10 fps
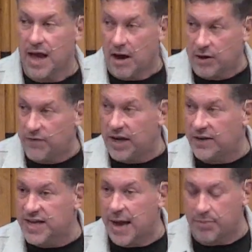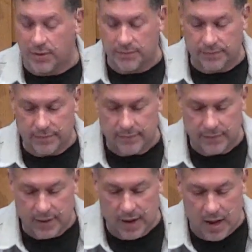I'll give you an example.
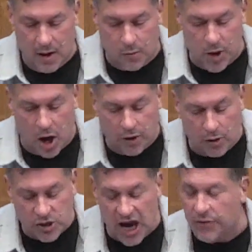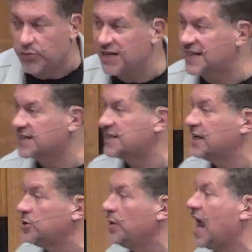We all know John
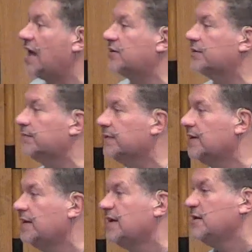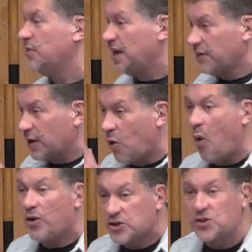3:16, do we not? Really, the
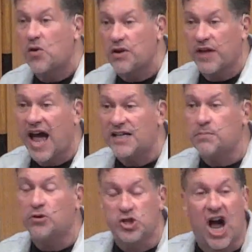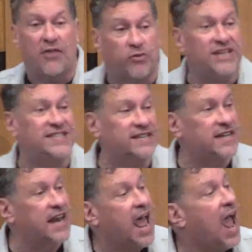cornerstone of the gospel, John 3:16.